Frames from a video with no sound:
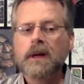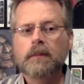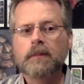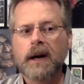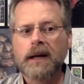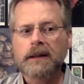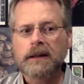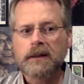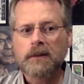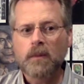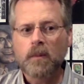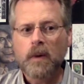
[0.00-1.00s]

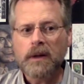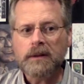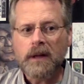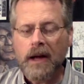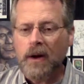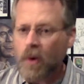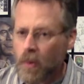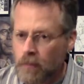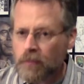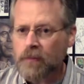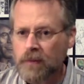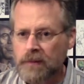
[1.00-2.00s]
But what I
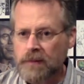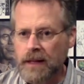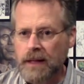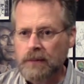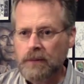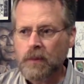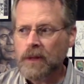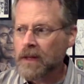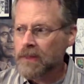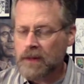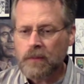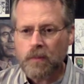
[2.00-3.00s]
hope for them, and what I
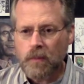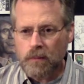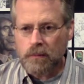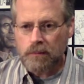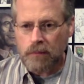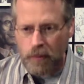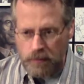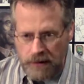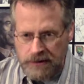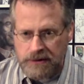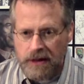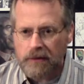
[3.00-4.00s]
think both
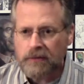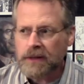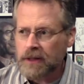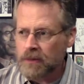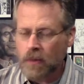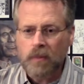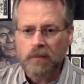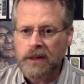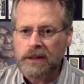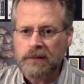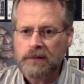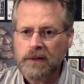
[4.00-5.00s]
myself and I know
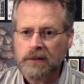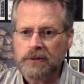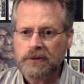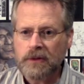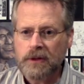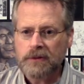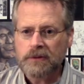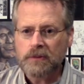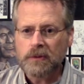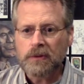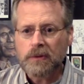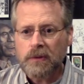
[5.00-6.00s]
many of the other instructors
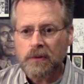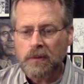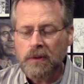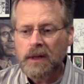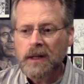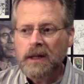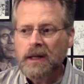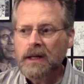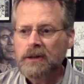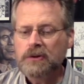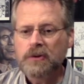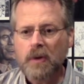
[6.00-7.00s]
will do,
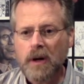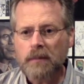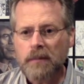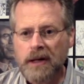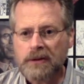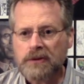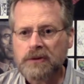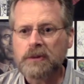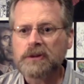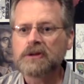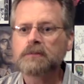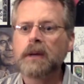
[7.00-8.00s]
is do our best to
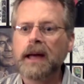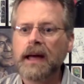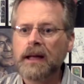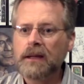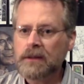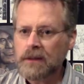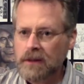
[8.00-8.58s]
expand